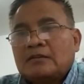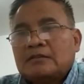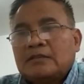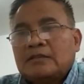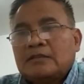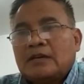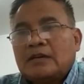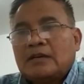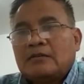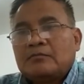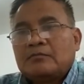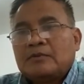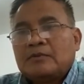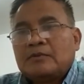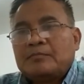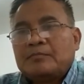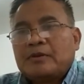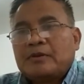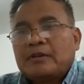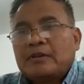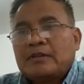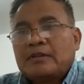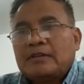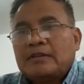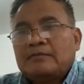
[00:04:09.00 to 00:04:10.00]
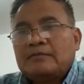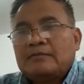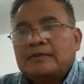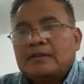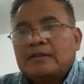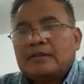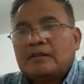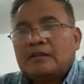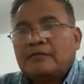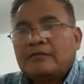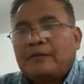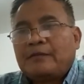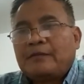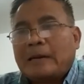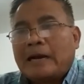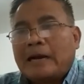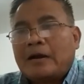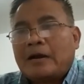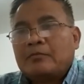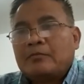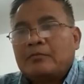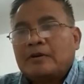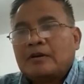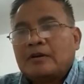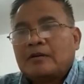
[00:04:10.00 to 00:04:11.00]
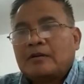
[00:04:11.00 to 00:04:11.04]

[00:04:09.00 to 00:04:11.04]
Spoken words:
Yeah, we believe in the power of